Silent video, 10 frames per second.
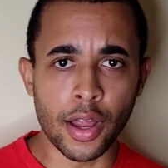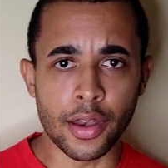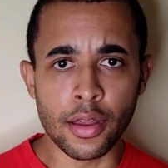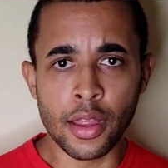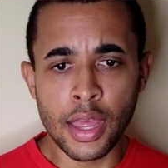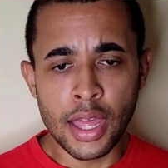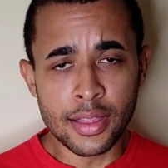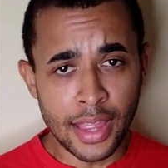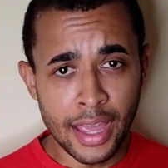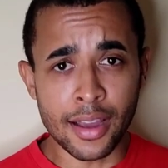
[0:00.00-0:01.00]
one,
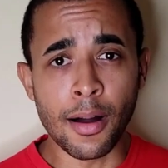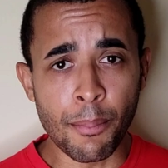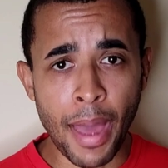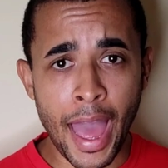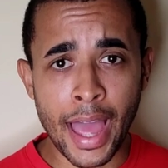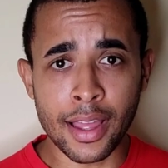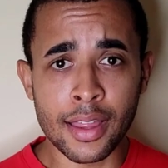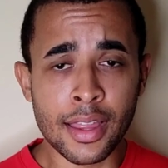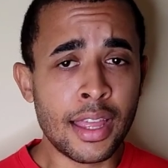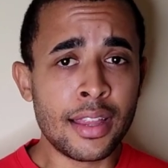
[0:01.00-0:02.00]
they come
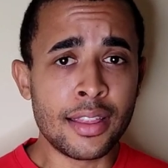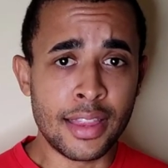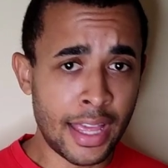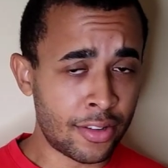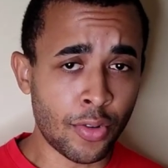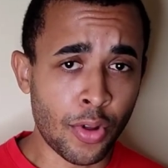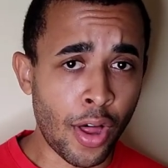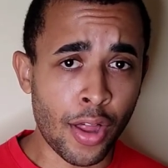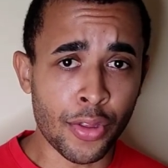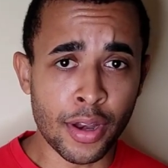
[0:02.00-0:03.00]
back, they sold
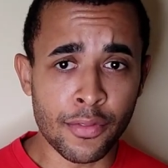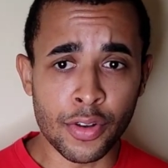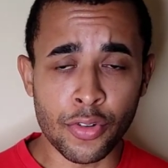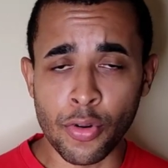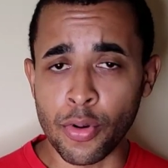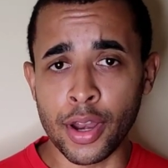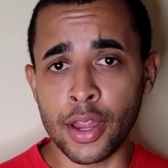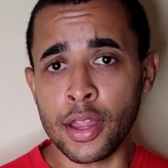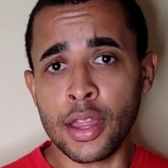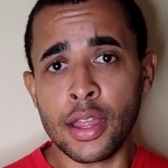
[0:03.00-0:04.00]
all their
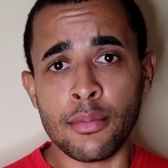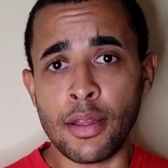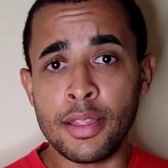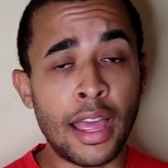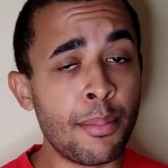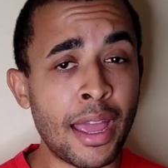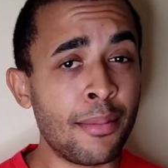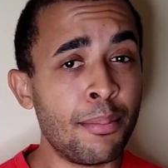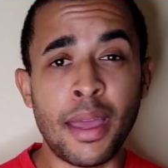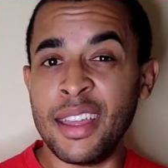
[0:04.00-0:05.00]
inventory, they
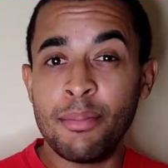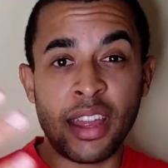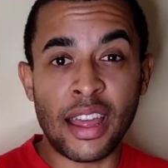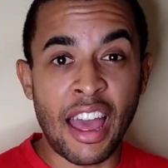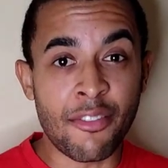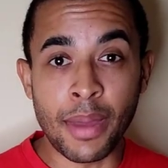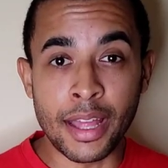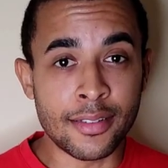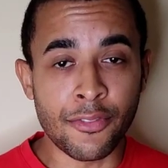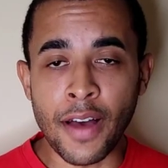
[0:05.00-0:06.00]
may, may have
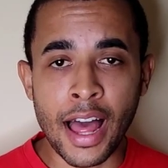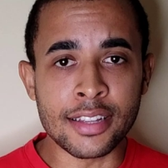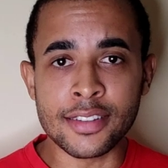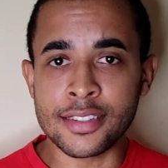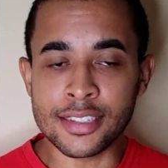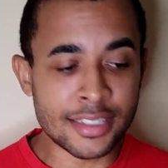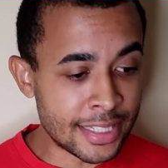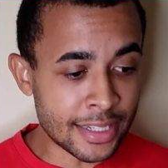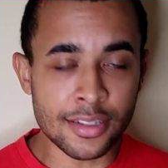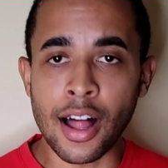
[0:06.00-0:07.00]
made five,
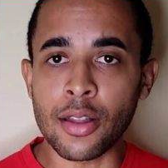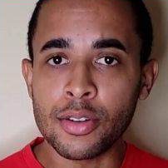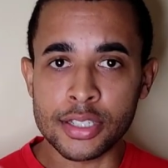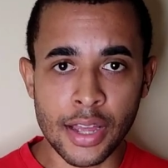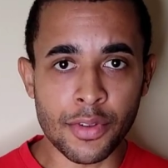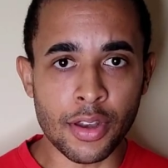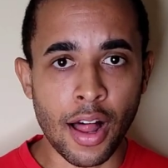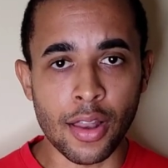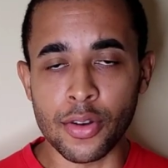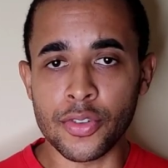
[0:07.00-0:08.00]
$6,
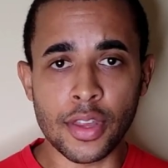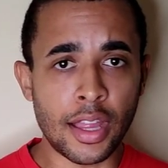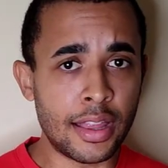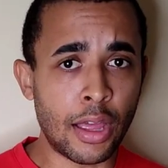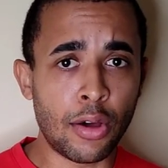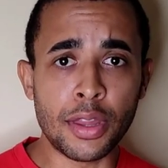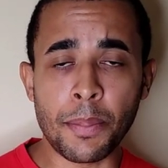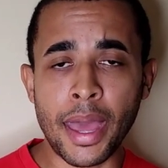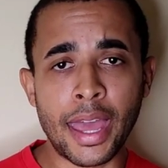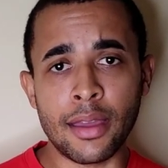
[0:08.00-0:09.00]
$7, and they only
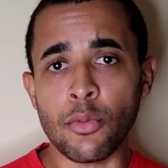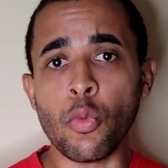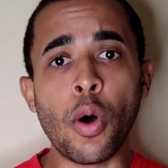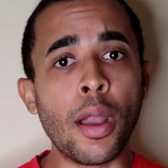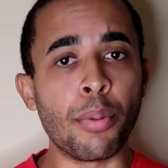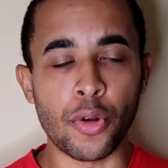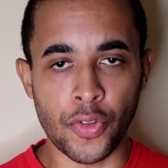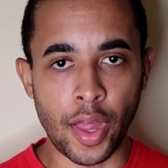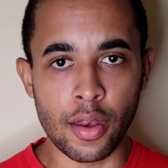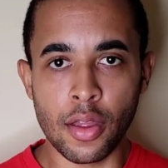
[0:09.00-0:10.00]
pay
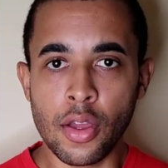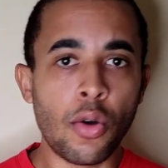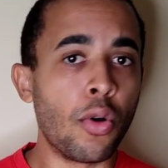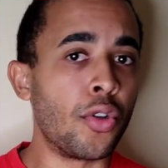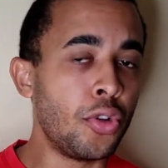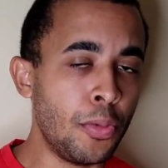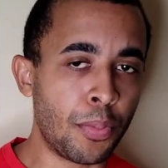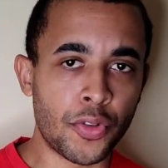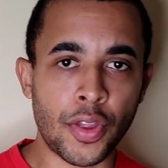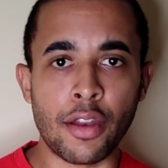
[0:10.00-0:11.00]
1% or
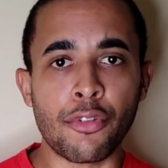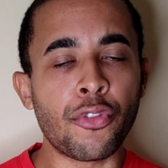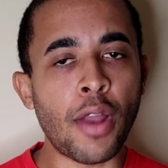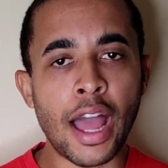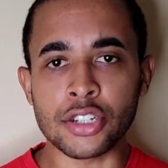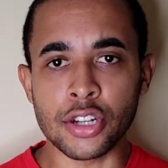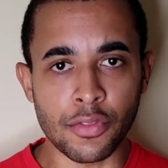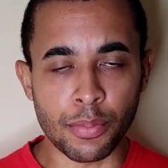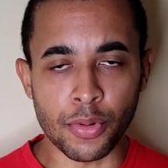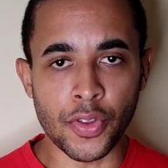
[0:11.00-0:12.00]
2%, a fraction
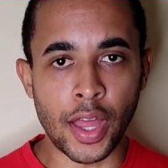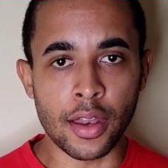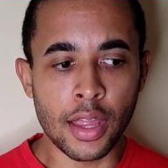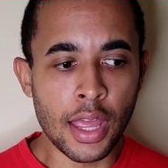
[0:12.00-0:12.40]
of a percent.